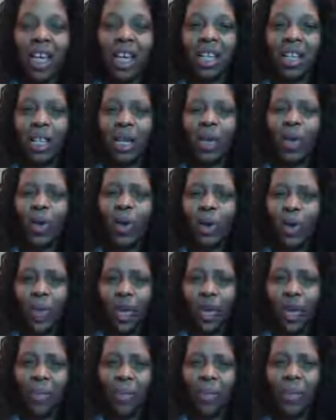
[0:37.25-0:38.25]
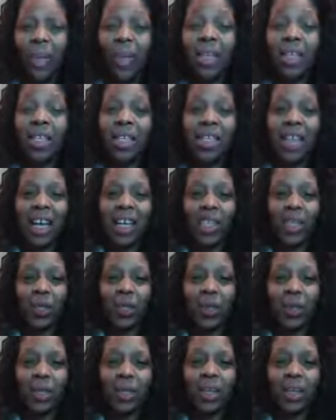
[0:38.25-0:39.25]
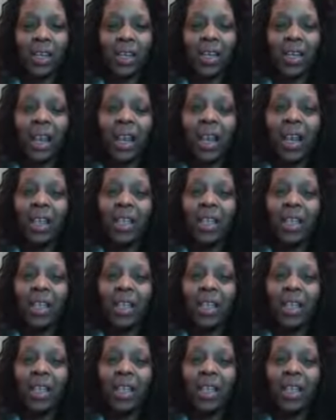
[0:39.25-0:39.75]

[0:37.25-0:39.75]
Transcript: including sexual sin.